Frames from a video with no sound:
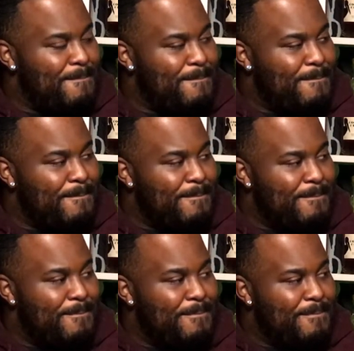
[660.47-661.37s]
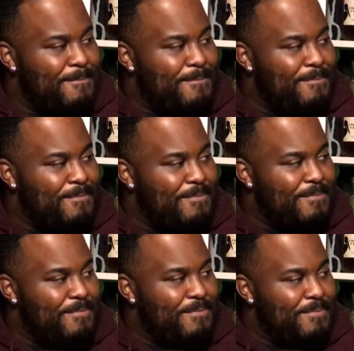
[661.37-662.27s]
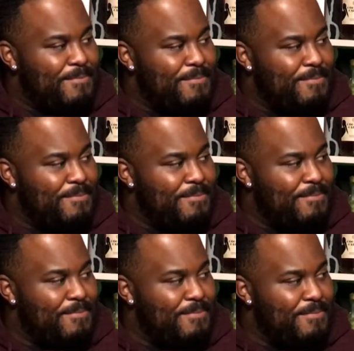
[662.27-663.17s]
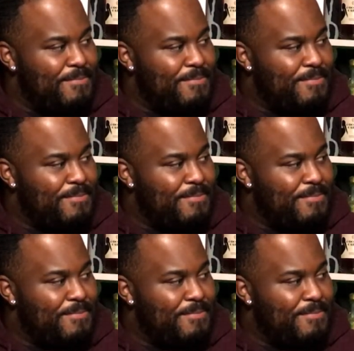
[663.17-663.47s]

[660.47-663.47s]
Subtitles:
No words are spoken by the person on screen.